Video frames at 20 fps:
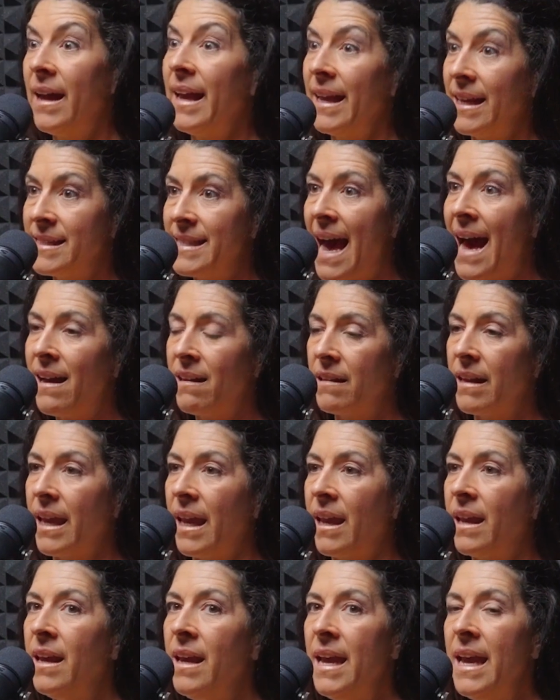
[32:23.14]

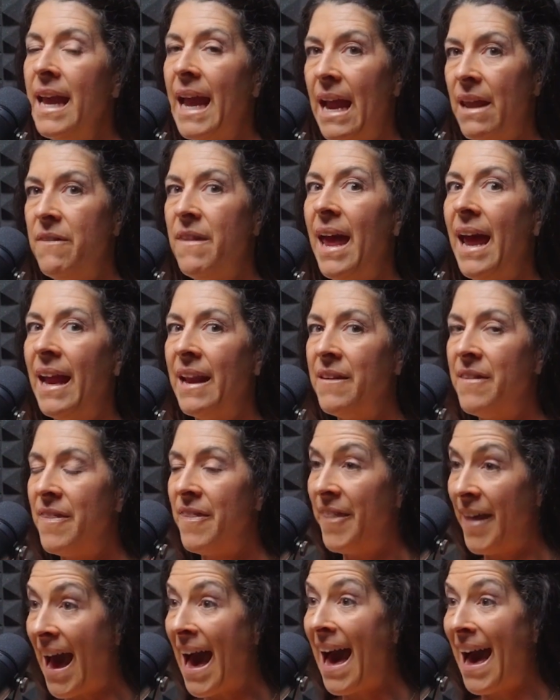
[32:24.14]
exactly. And
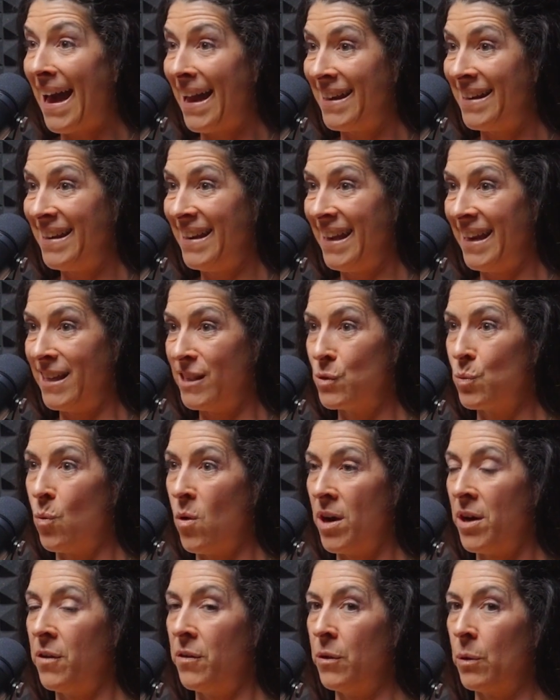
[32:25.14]
that is
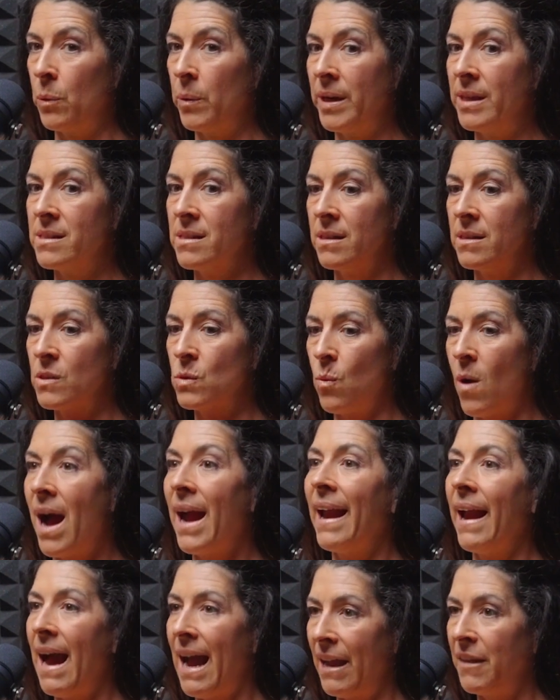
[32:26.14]
one of the reasons
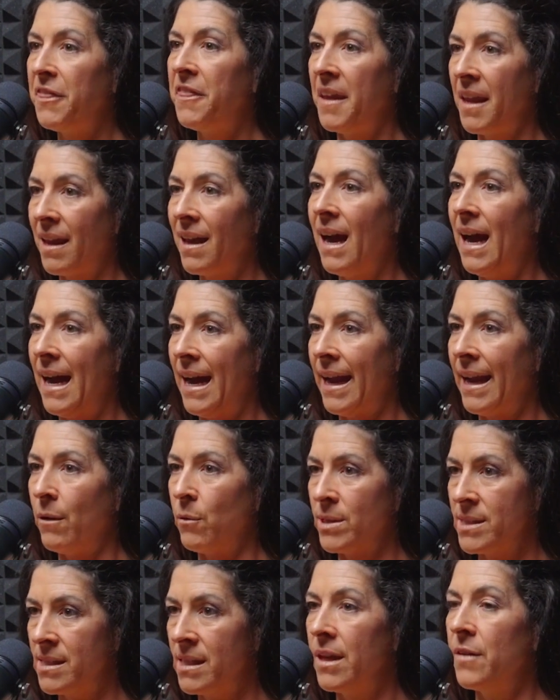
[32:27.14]
why I think I
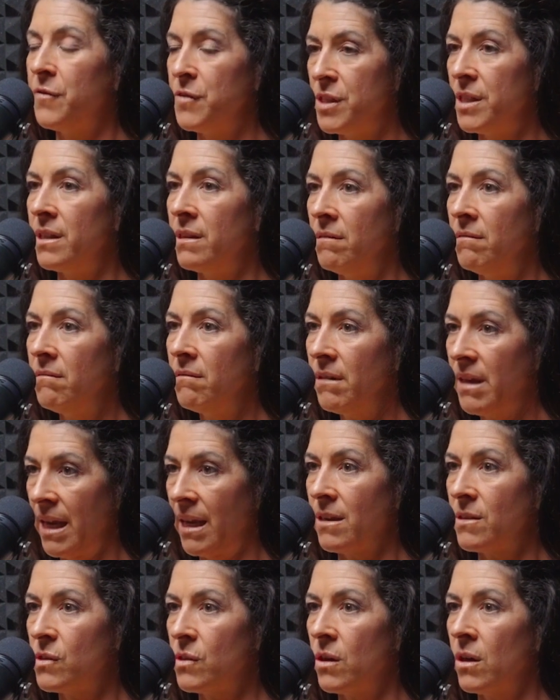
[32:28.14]
was gifted
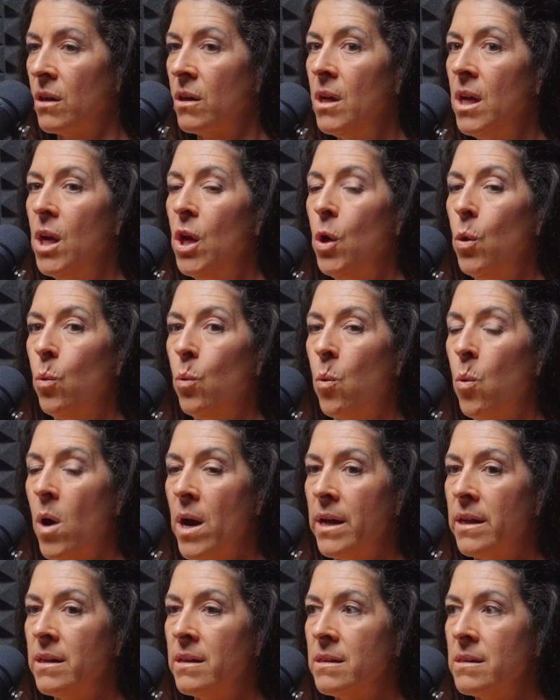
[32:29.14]
cancer,
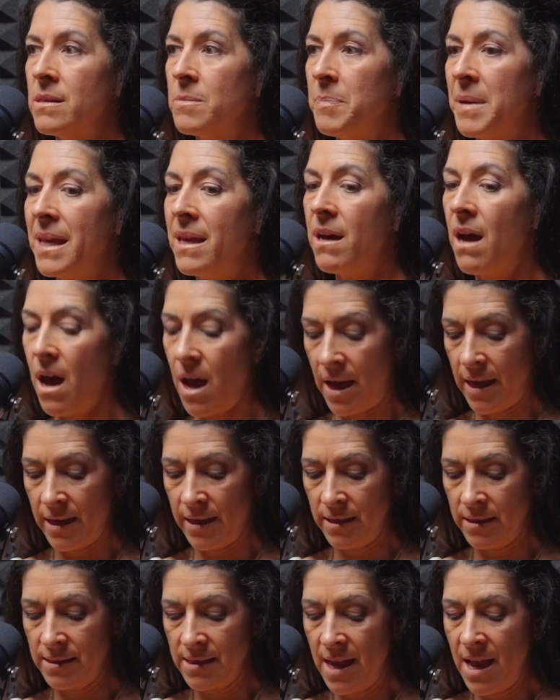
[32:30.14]
was
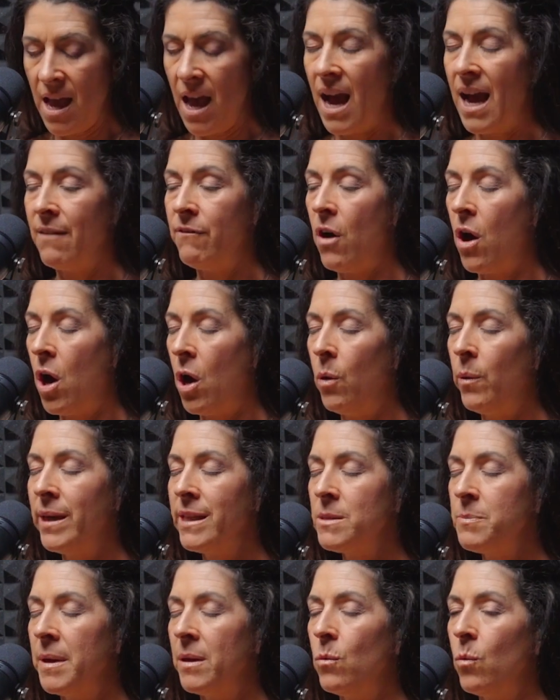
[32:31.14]
because I've
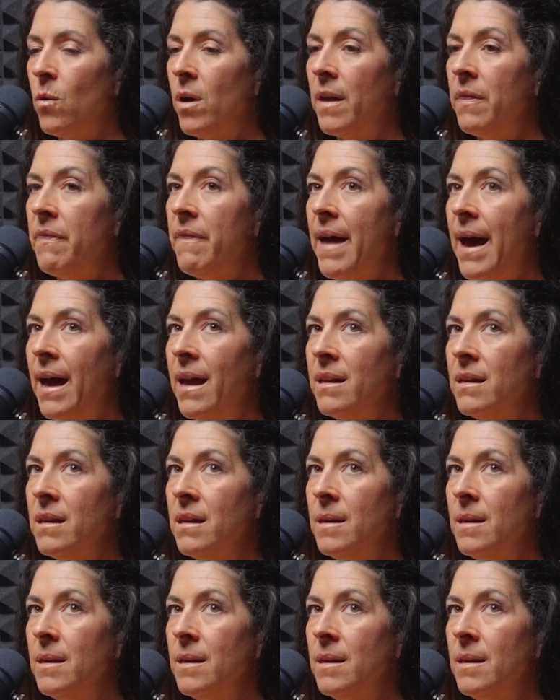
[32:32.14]
always been one that